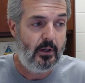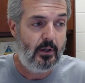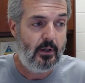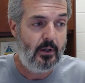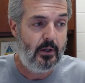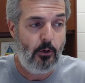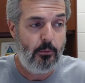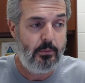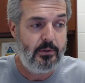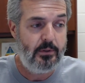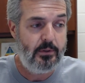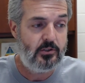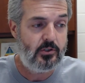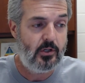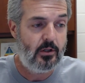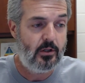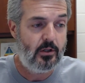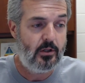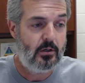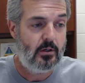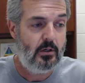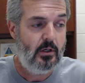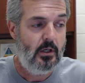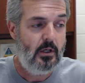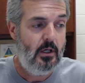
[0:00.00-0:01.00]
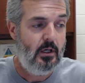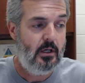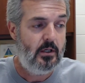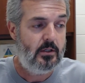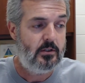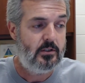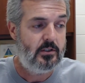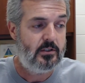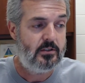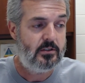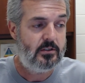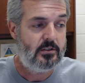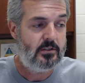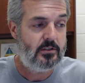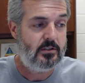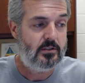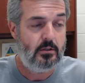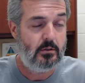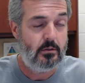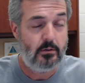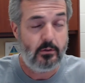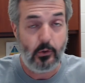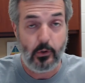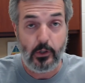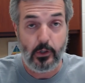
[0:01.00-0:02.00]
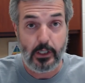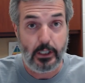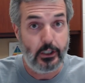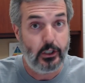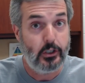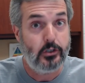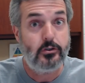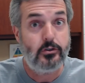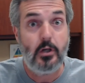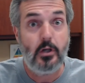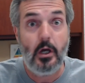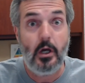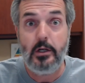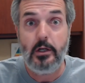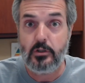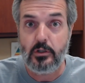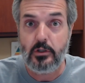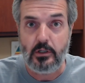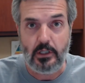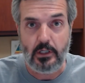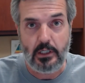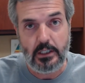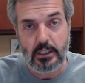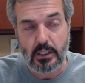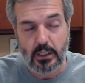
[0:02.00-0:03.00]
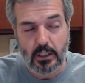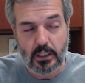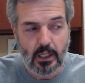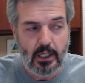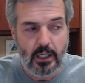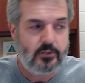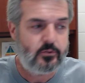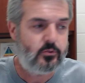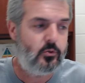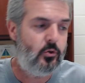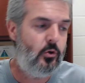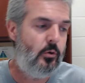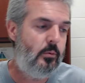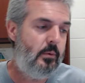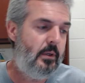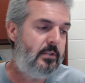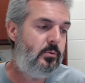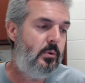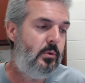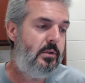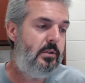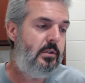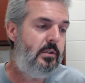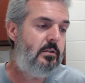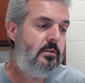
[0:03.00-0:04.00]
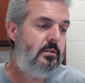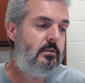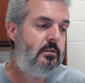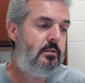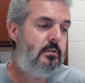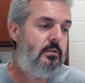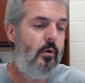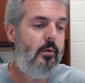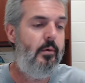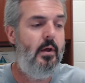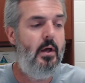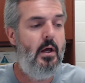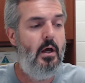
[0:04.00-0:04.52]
Help each other, just like you're in a discussion in the classroom. That's what this is for.